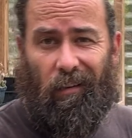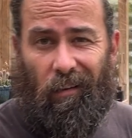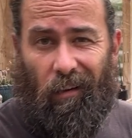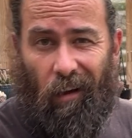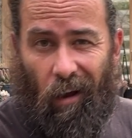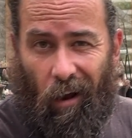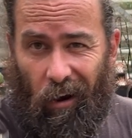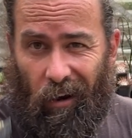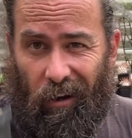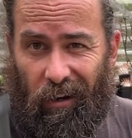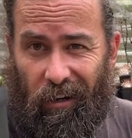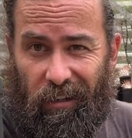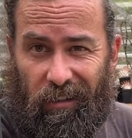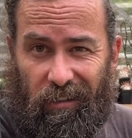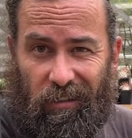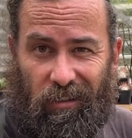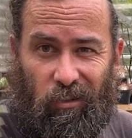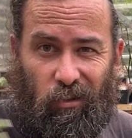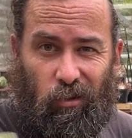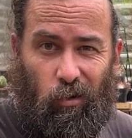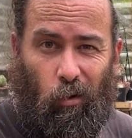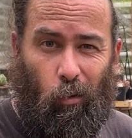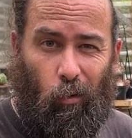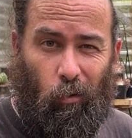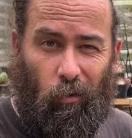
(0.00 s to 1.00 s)
I'm going to
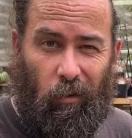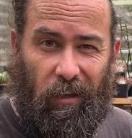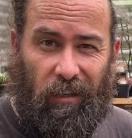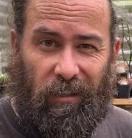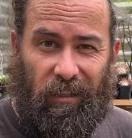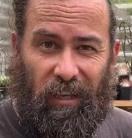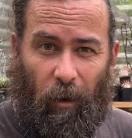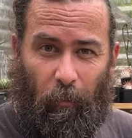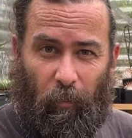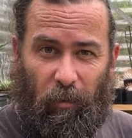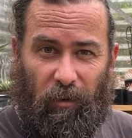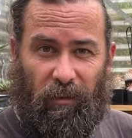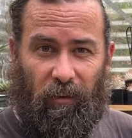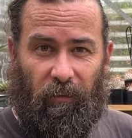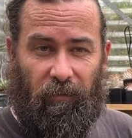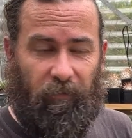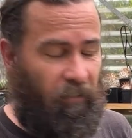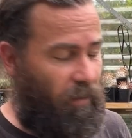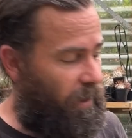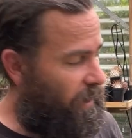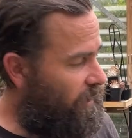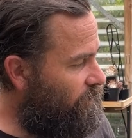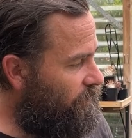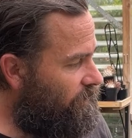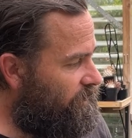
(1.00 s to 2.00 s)
chalk this up as a
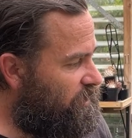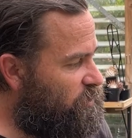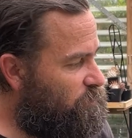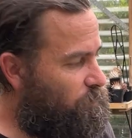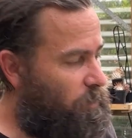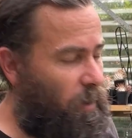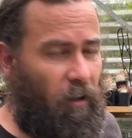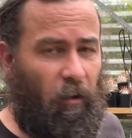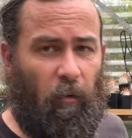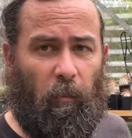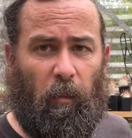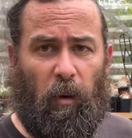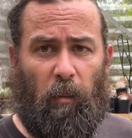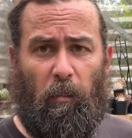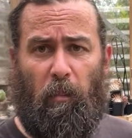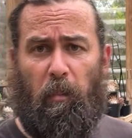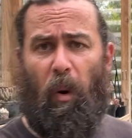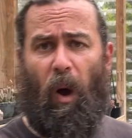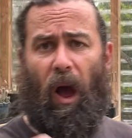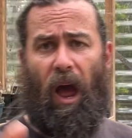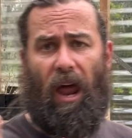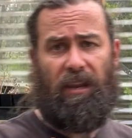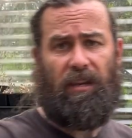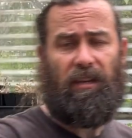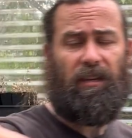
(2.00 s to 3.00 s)
failed experiment,
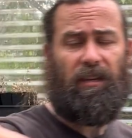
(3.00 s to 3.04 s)
but